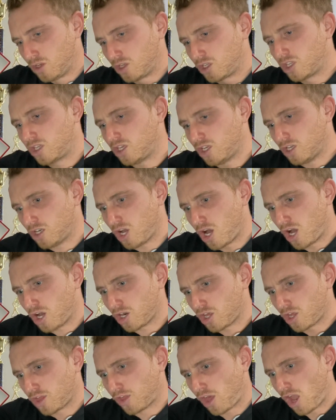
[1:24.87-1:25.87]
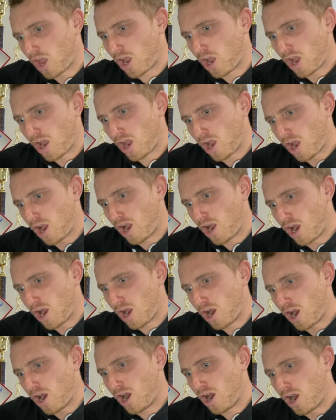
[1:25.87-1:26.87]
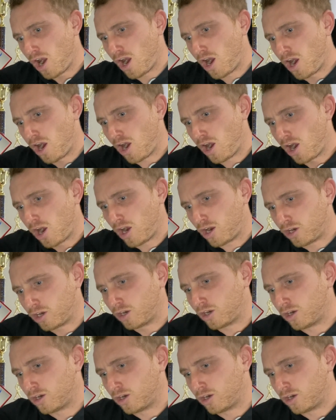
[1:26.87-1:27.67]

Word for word: Get out of there!